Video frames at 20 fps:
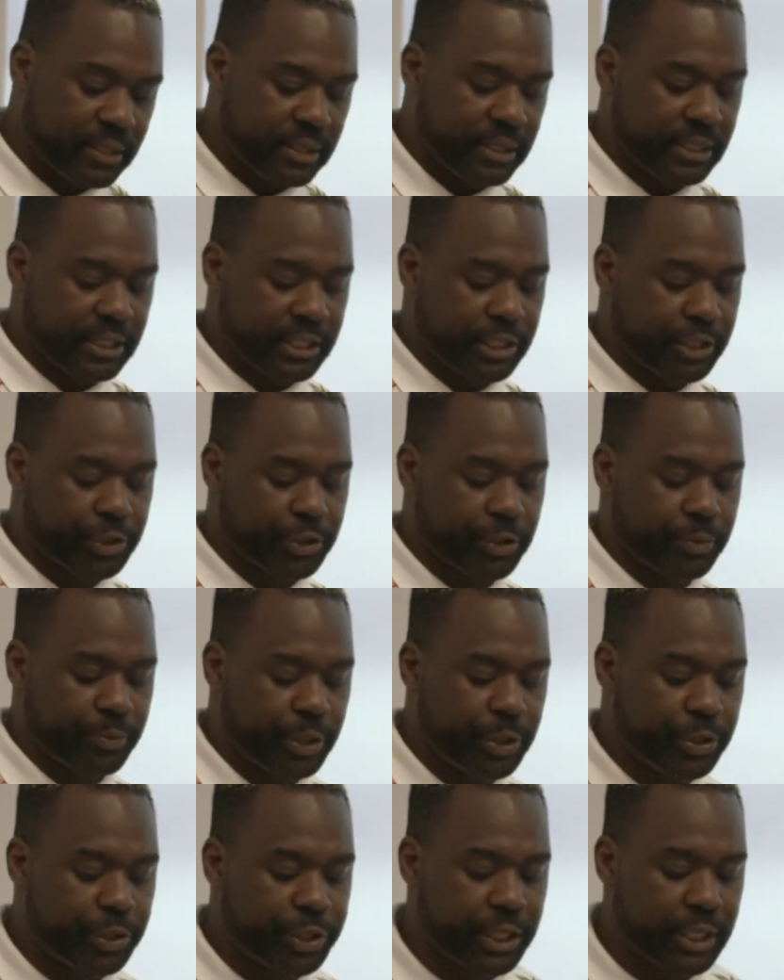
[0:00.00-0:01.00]
to the
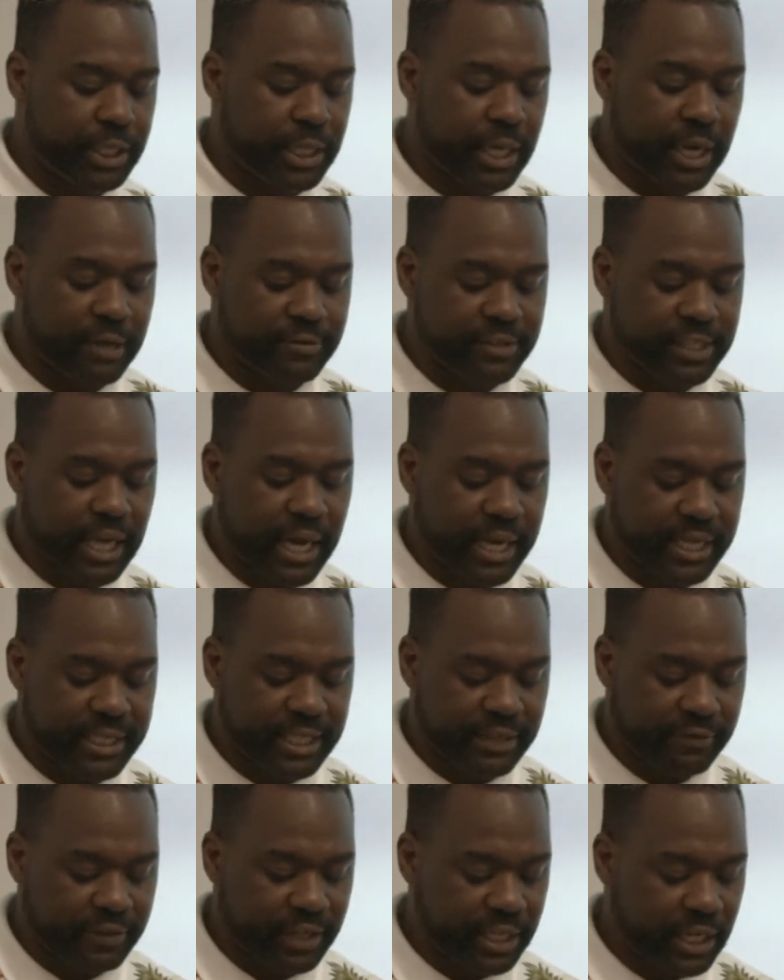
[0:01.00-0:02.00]
distribution of
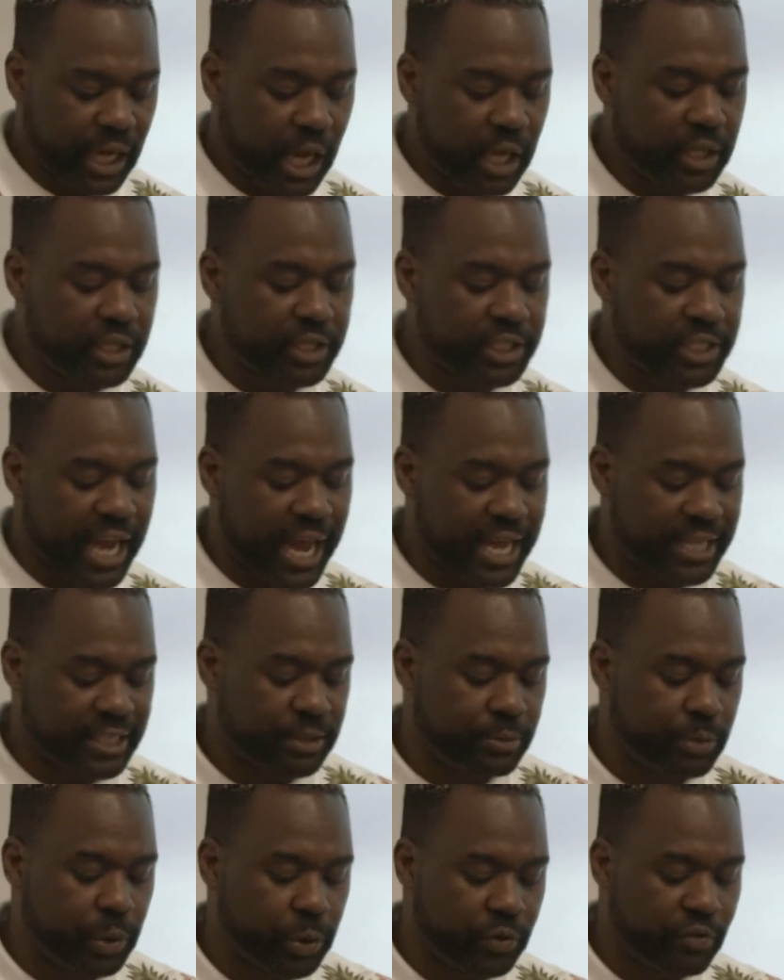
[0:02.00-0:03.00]
scientific knowledge as
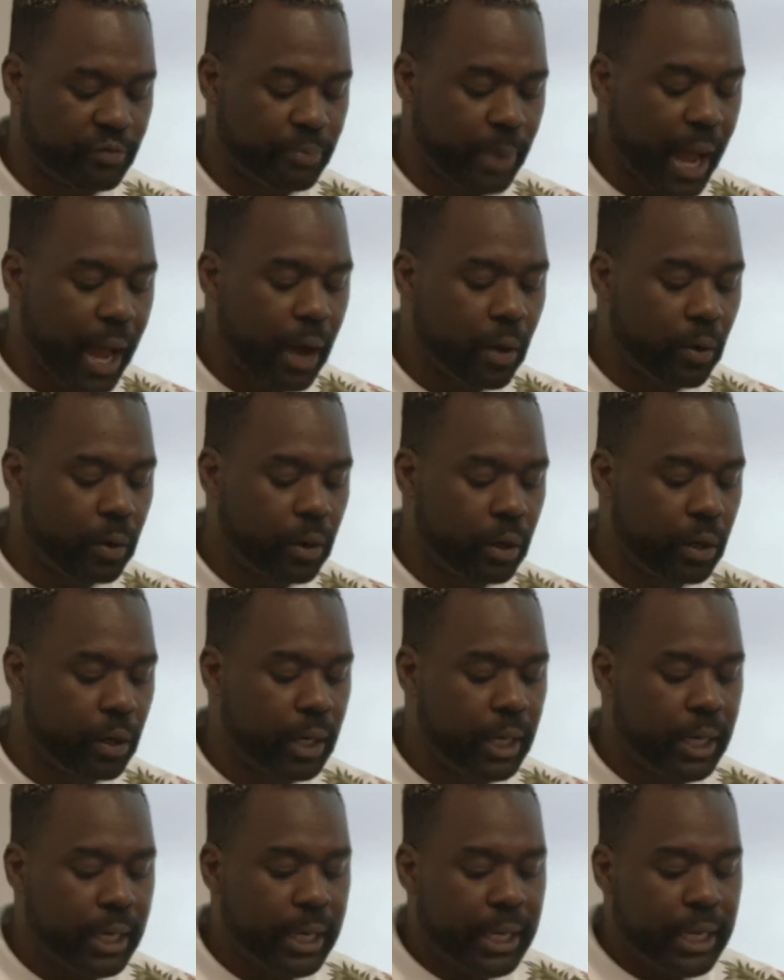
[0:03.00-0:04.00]
a mode of power,